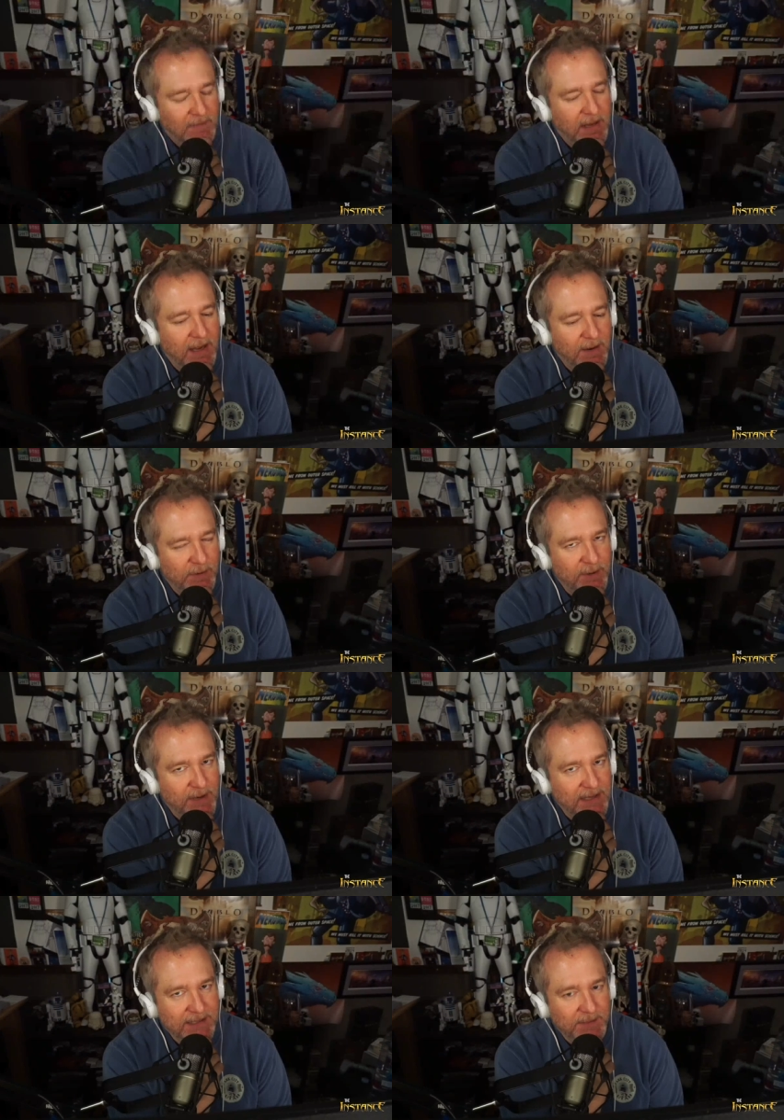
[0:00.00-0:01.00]
Yeah, I wonder um,
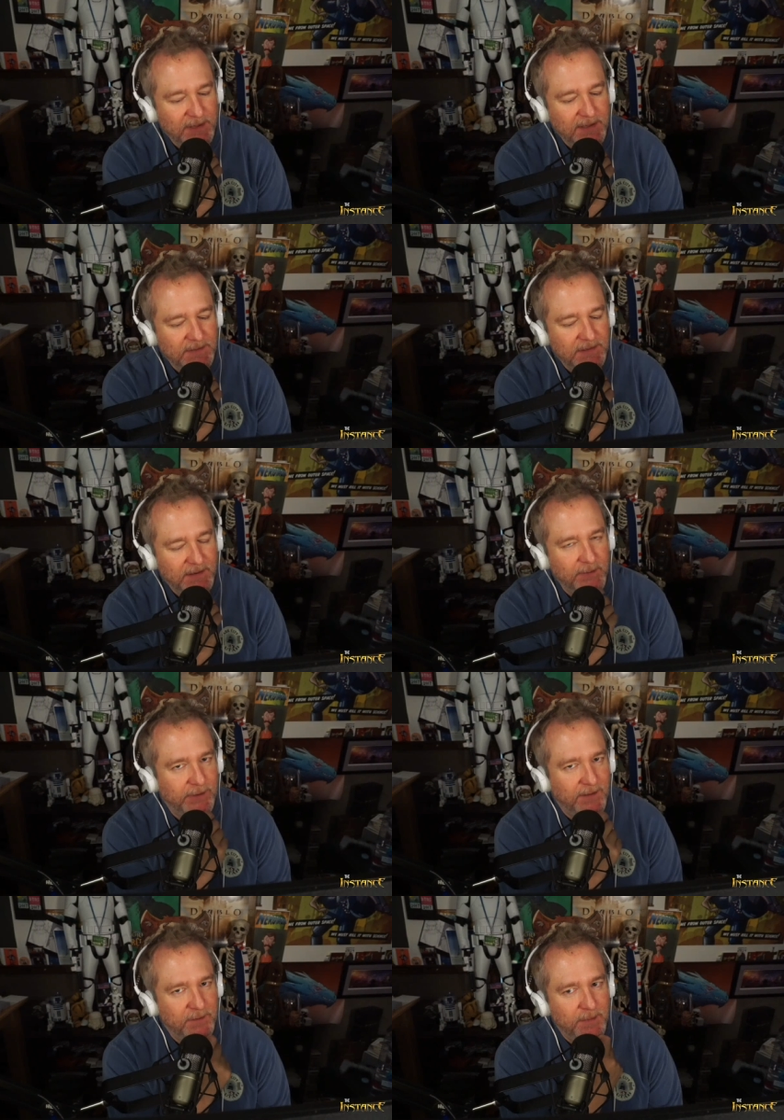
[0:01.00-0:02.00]
about that sometimes. I would
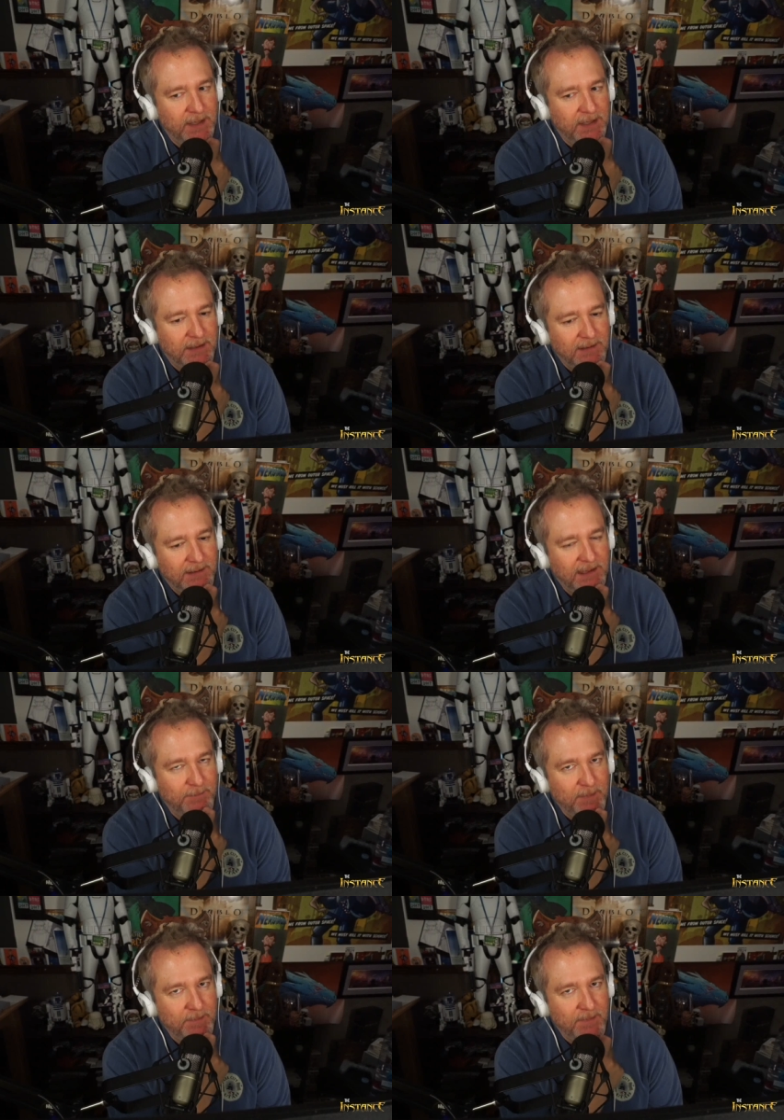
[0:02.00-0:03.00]
love to be. Yeah, in,
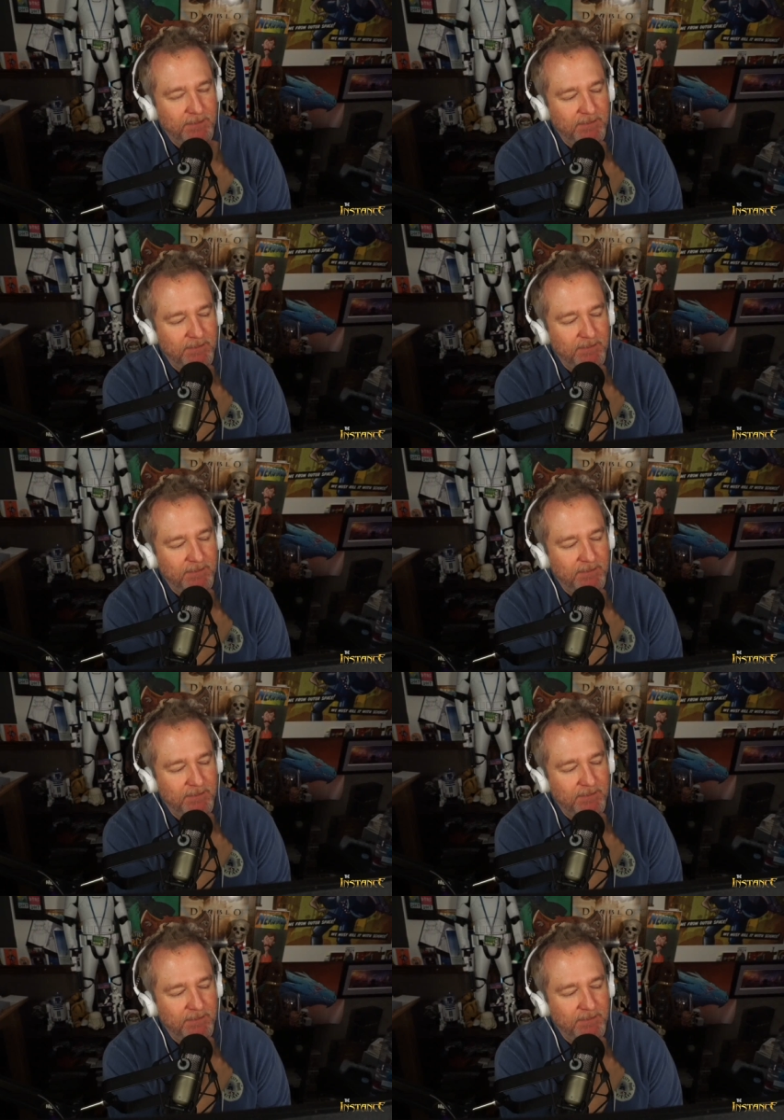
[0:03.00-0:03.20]
and this is based